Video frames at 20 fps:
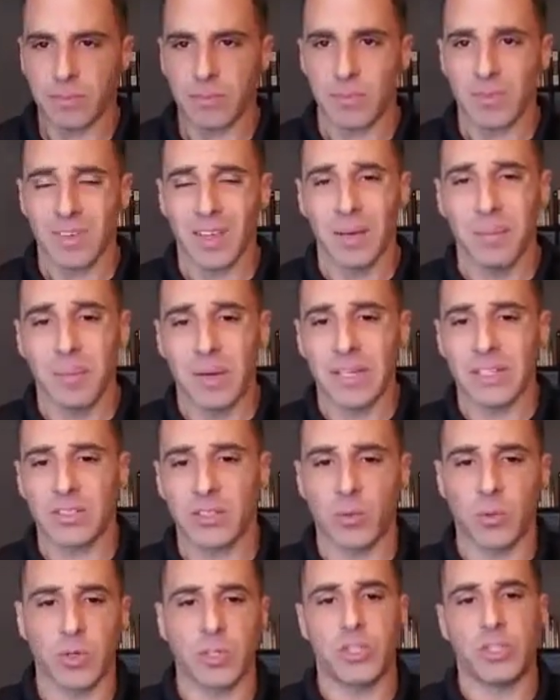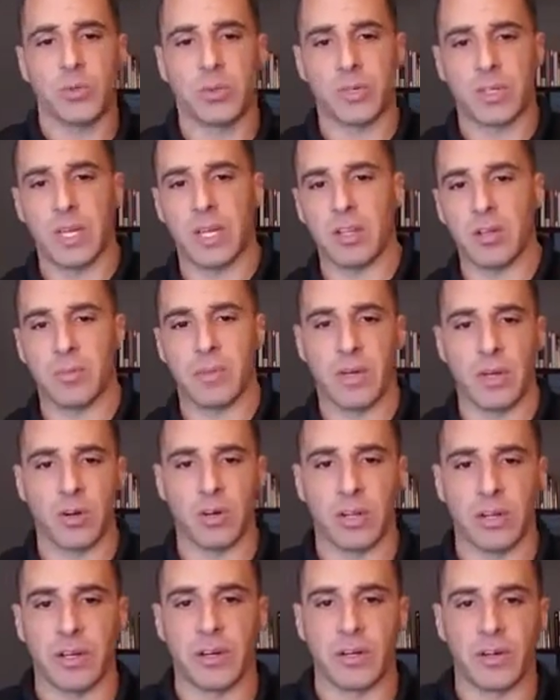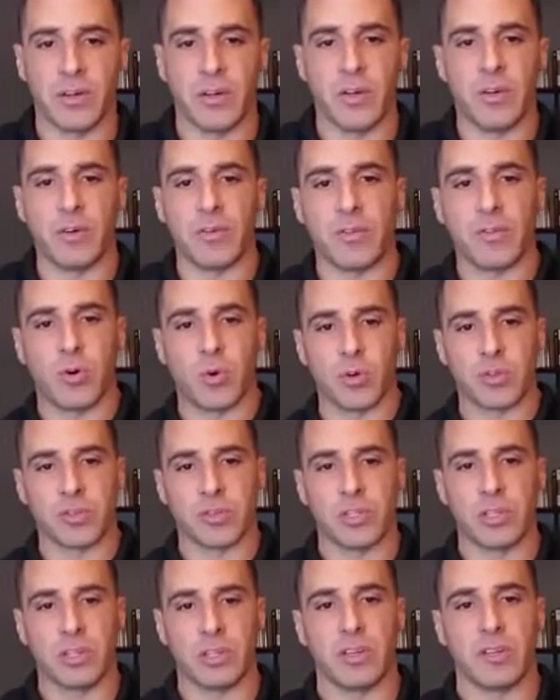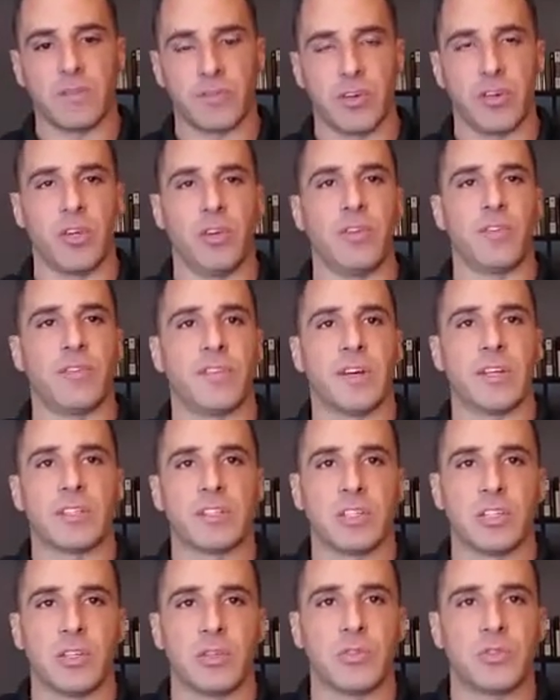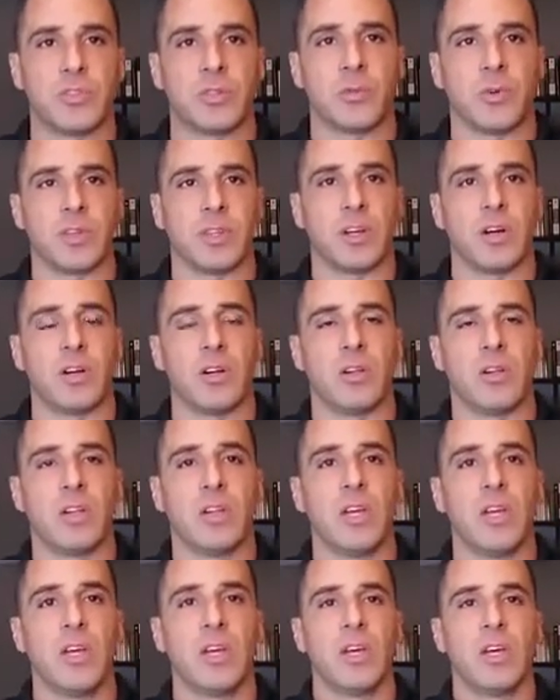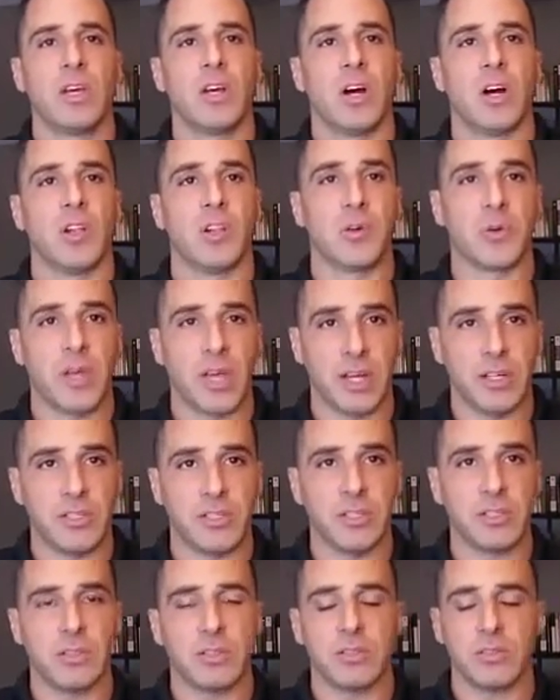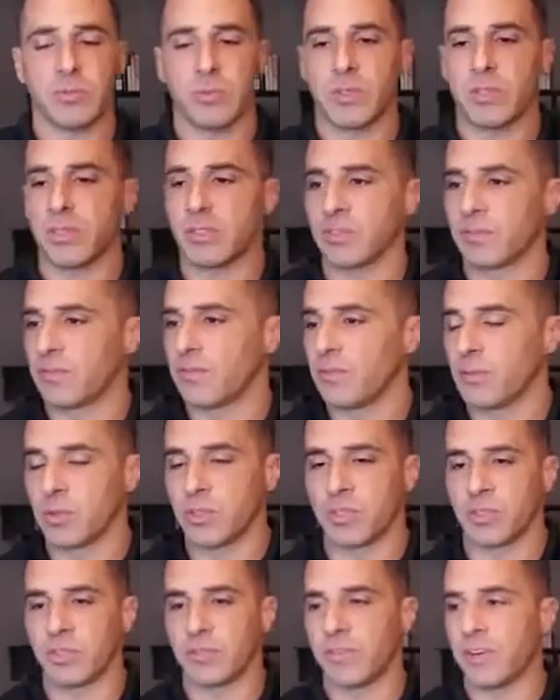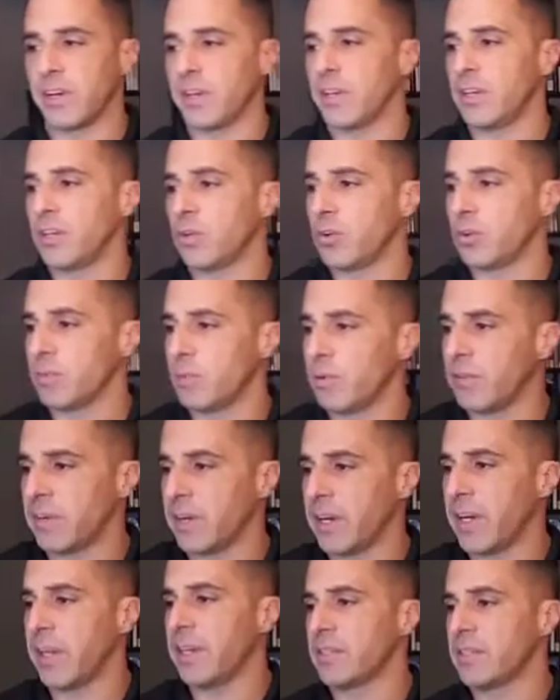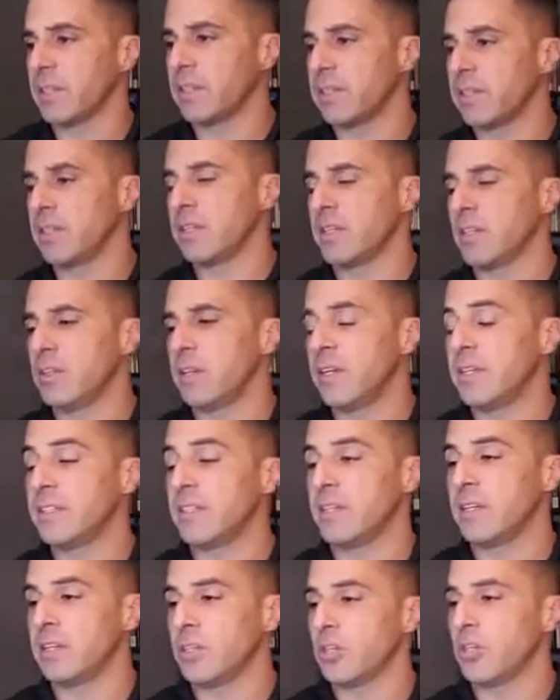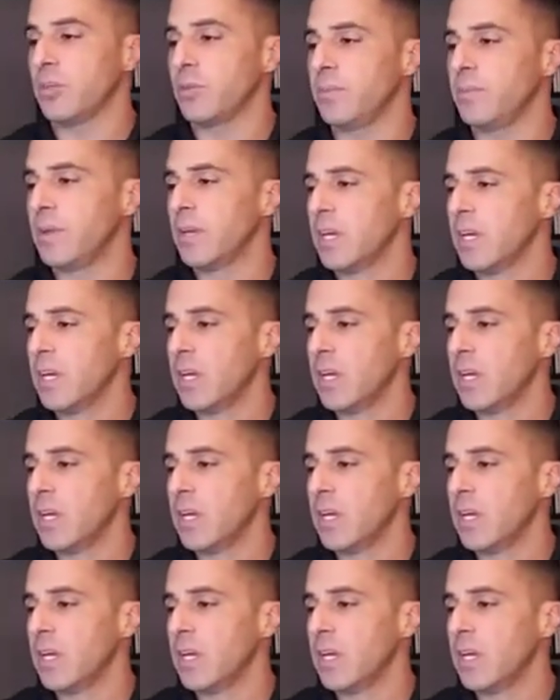And based on what you were telling me earlier, you of course are looking for a unified solution with all locations, which is very doable, very easy to do.